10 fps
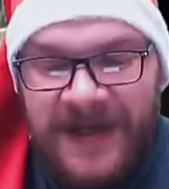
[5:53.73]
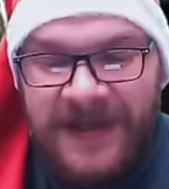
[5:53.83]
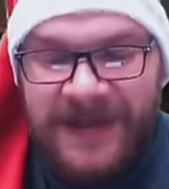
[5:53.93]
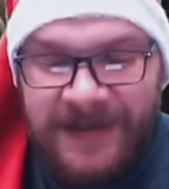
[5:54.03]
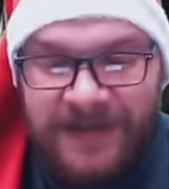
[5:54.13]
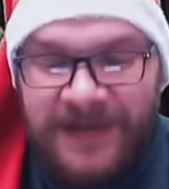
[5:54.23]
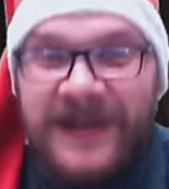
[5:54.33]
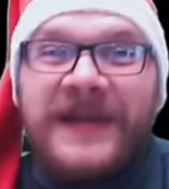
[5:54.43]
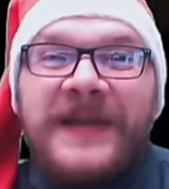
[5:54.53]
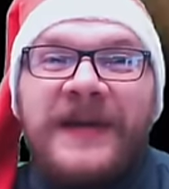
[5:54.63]
really,
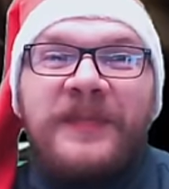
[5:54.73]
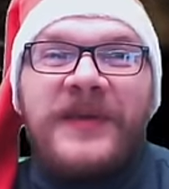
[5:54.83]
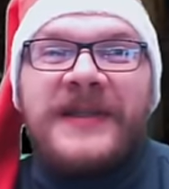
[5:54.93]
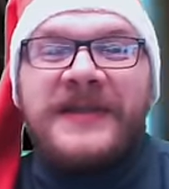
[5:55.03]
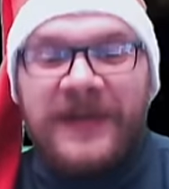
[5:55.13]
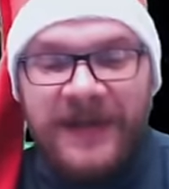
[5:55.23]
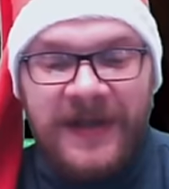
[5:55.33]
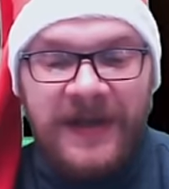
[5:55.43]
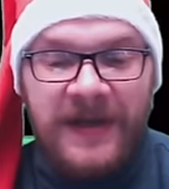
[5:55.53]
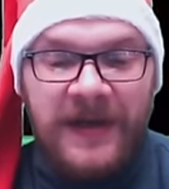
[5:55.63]
really abysmal.
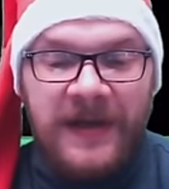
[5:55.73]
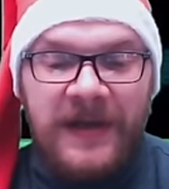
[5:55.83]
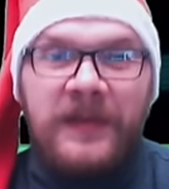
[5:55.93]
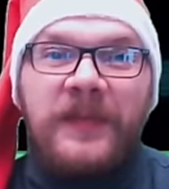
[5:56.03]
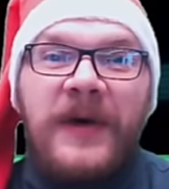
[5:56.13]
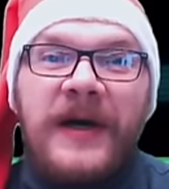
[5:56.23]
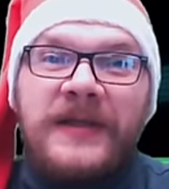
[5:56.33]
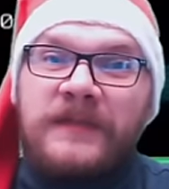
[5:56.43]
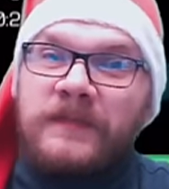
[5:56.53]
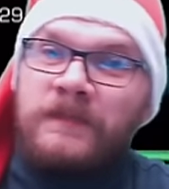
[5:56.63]

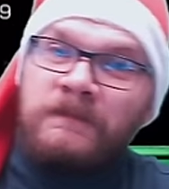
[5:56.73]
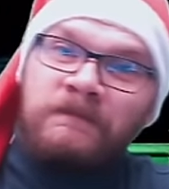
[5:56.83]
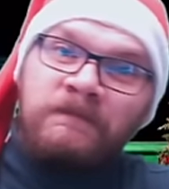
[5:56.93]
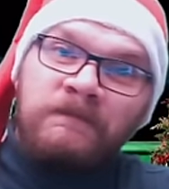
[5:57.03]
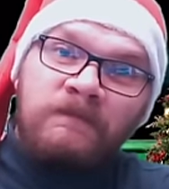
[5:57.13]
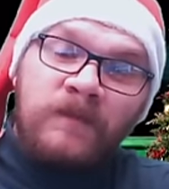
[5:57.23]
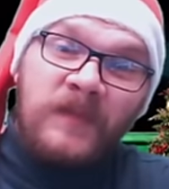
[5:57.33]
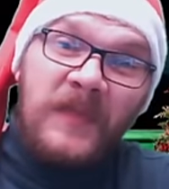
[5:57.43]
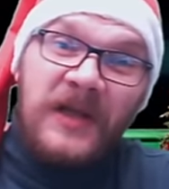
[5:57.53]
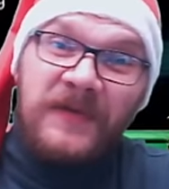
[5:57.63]
But
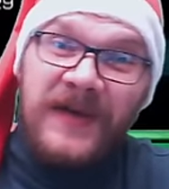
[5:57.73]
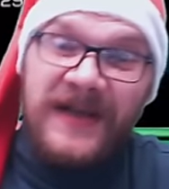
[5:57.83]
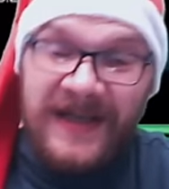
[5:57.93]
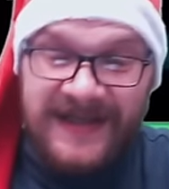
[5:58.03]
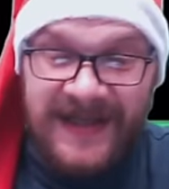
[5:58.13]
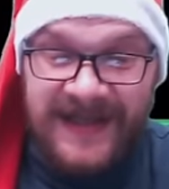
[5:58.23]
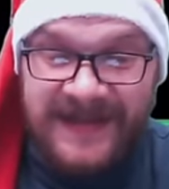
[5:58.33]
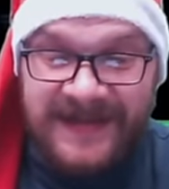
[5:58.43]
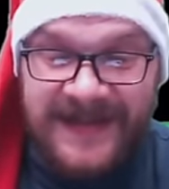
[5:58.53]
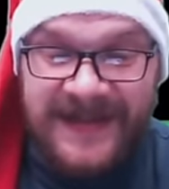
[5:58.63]
29
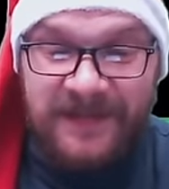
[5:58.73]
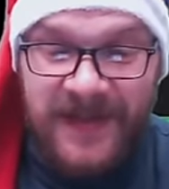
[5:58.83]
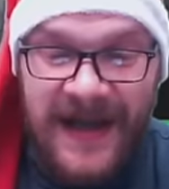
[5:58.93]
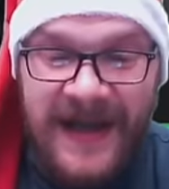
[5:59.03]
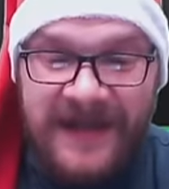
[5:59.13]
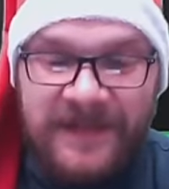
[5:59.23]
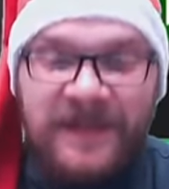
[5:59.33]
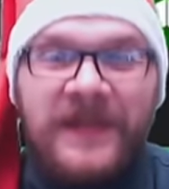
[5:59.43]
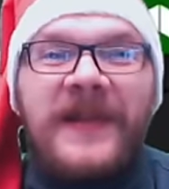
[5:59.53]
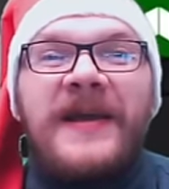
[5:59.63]
seconds, that's not bad.
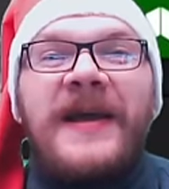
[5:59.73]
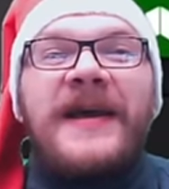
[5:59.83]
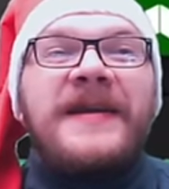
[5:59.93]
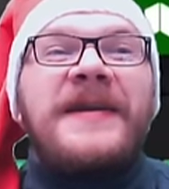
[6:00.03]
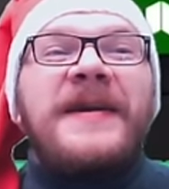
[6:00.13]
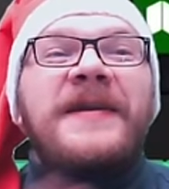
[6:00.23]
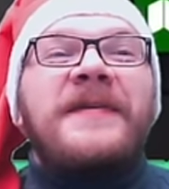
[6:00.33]
And here are the